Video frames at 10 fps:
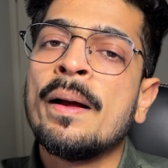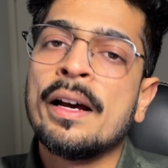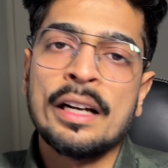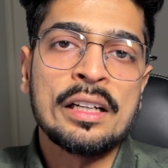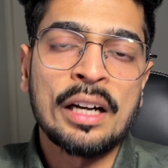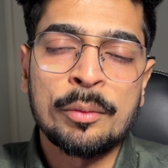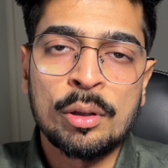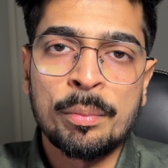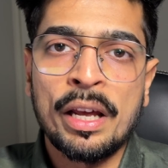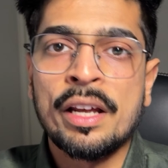and I'll try to
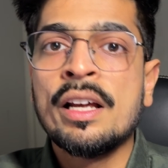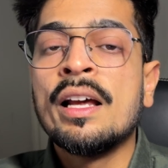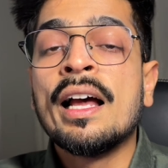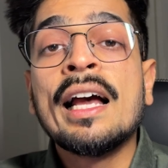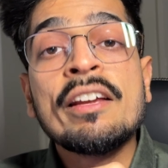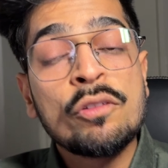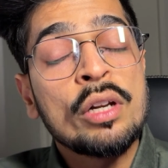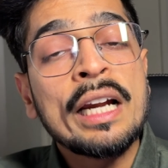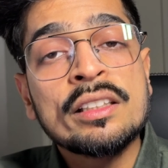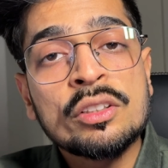reply. If you
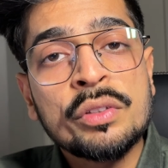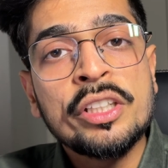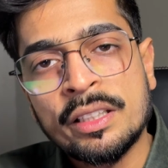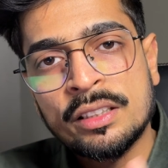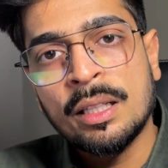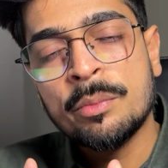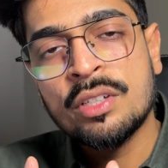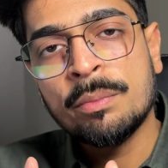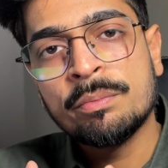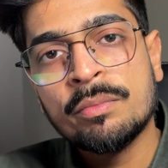like this video, thumbs up.